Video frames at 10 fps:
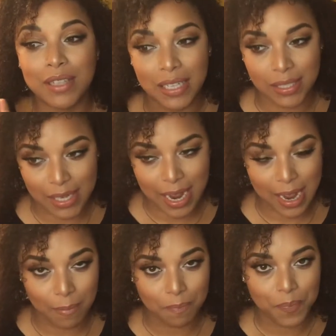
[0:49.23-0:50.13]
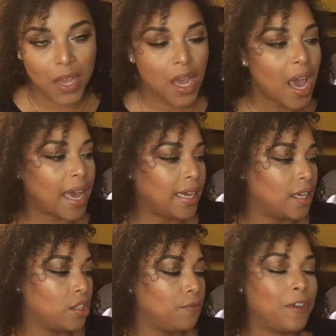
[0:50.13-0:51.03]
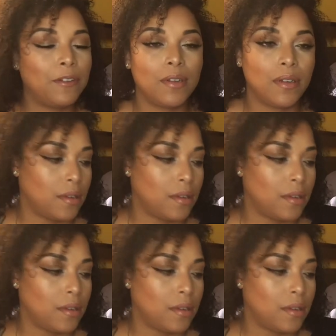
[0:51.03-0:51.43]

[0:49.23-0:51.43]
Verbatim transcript: this time and fit,